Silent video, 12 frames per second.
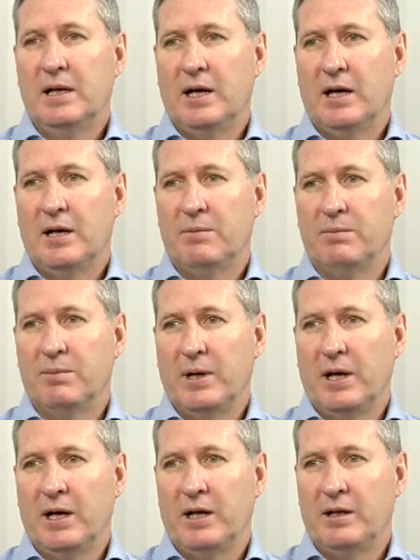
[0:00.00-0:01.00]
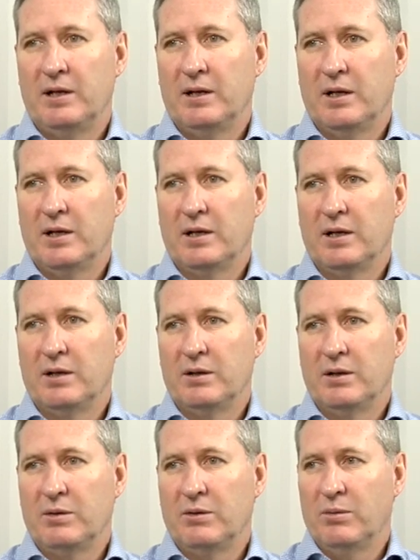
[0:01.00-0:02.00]
um, and uh,
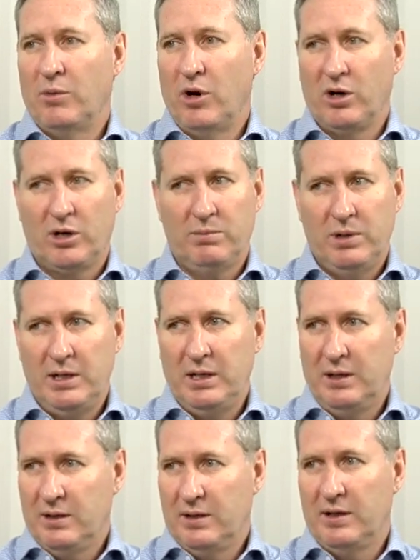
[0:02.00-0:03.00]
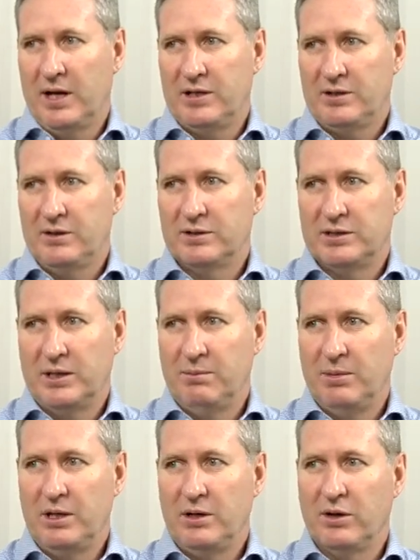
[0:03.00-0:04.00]
remarkably, the National
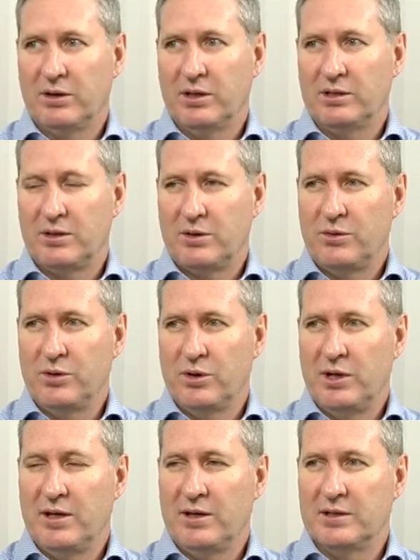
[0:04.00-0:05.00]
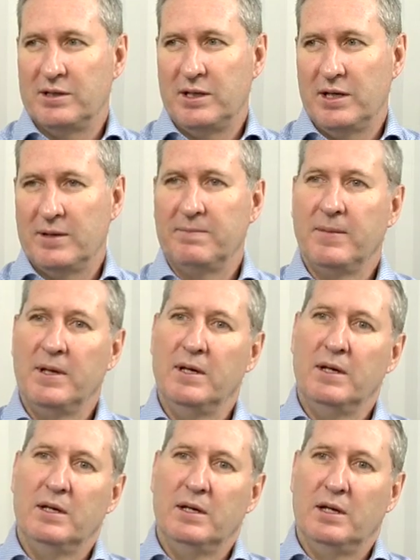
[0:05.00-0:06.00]
Assembly got this through earlier this year.
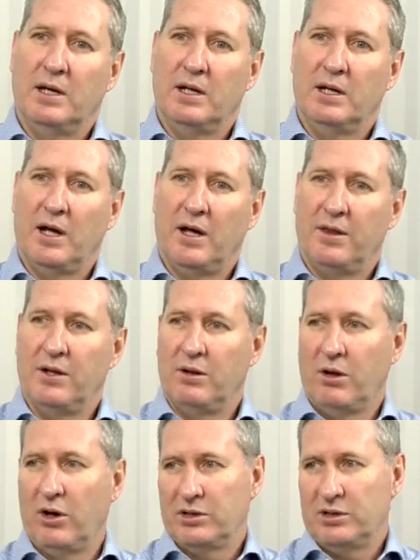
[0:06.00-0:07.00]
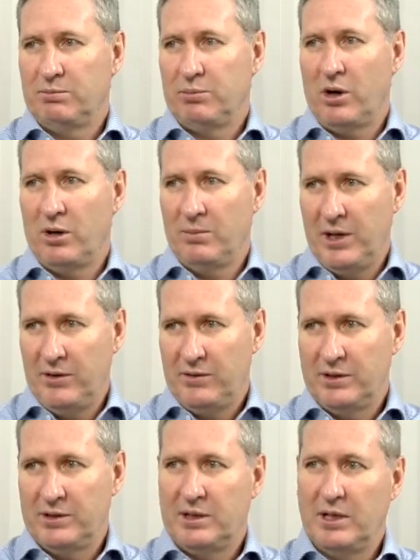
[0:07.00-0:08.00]
And now the last
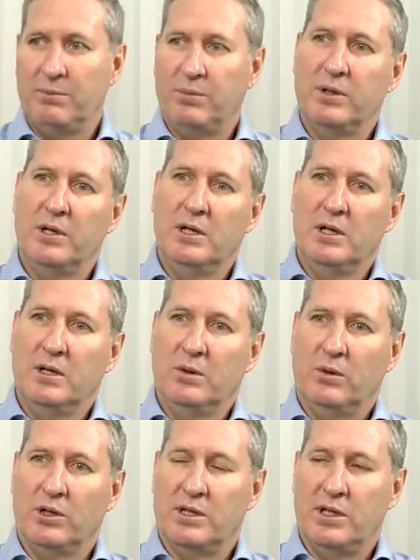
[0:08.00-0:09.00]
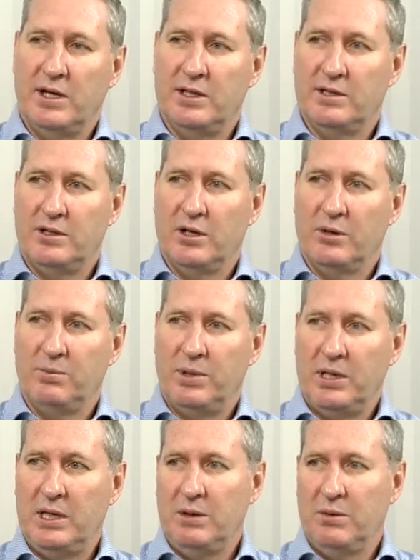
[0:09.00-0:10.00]
parliamentary step was the
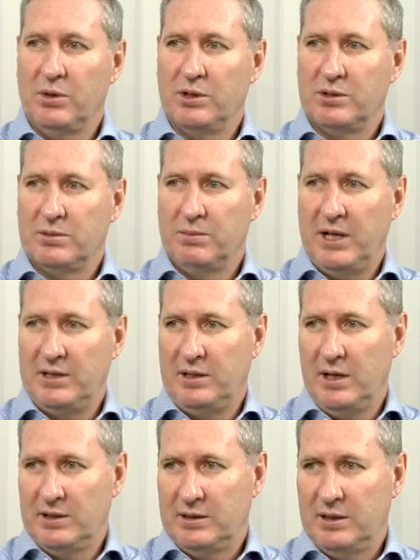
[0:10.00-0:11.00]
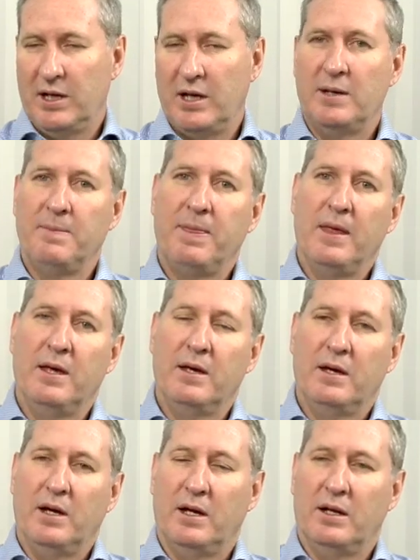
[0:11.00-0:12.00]
NCOP, which met yesterday
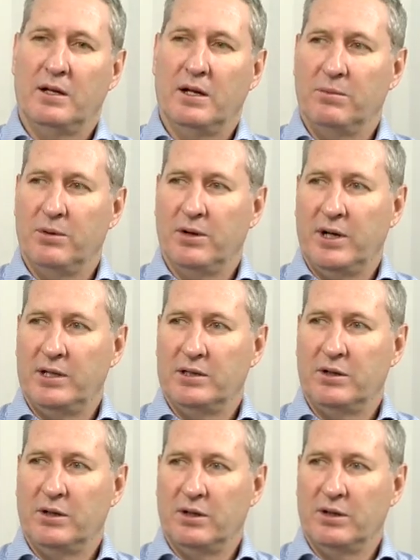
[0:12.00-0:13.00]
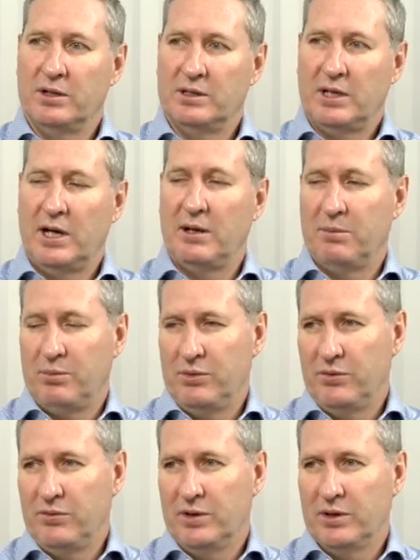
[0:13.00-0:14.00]
and deliberated on this and
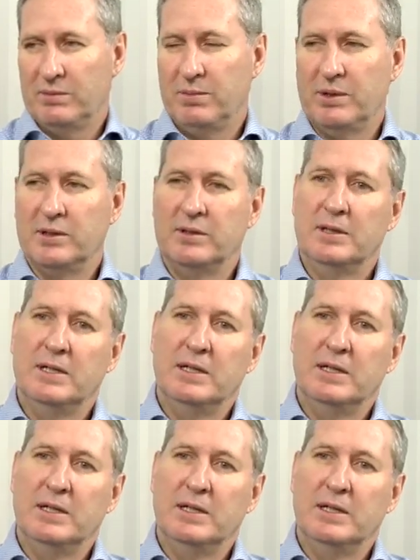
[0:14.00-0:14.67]
approved this bill